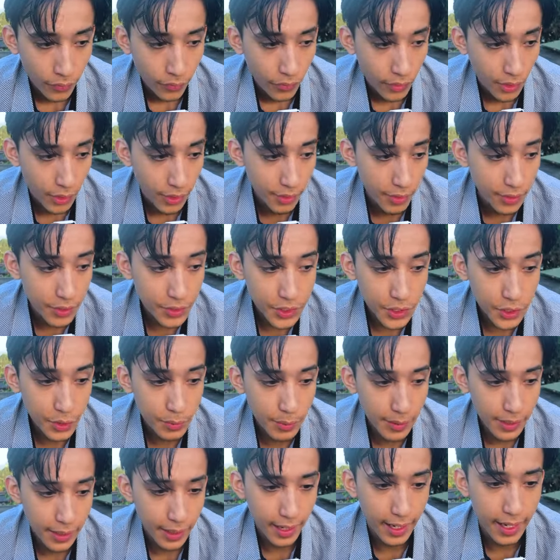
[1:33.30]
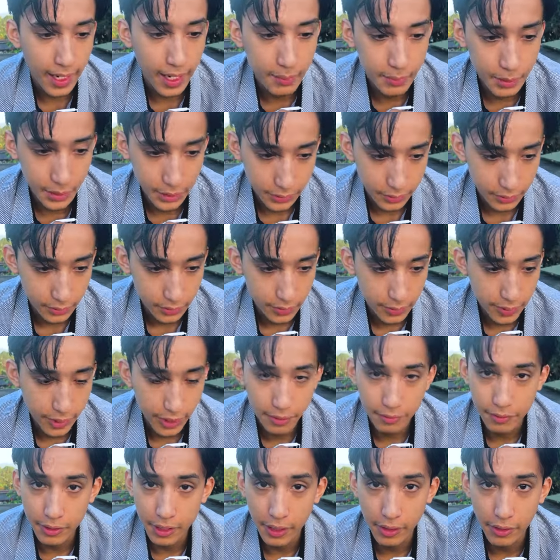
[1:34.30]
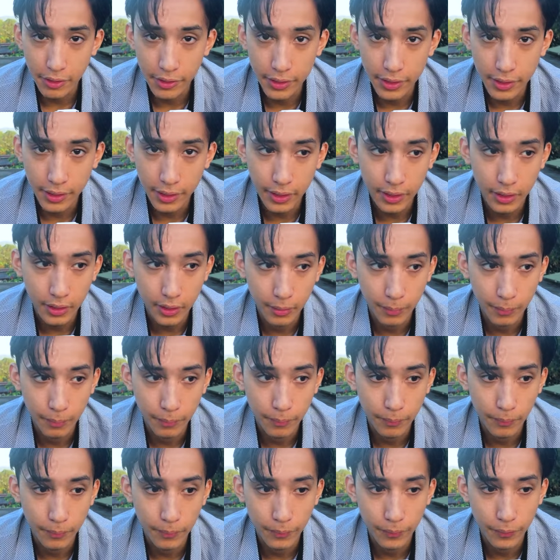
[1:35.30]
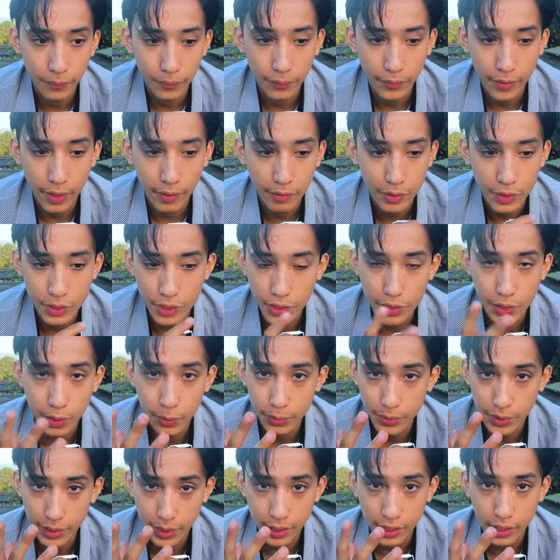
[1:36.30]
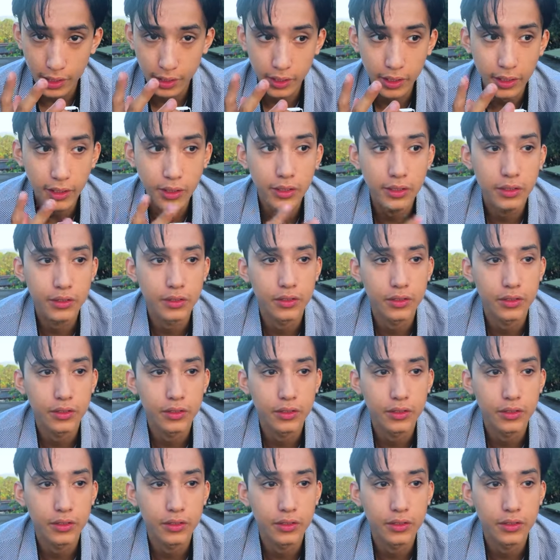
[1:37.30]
And this has been a habit that I've carried um, ever since I was a kid.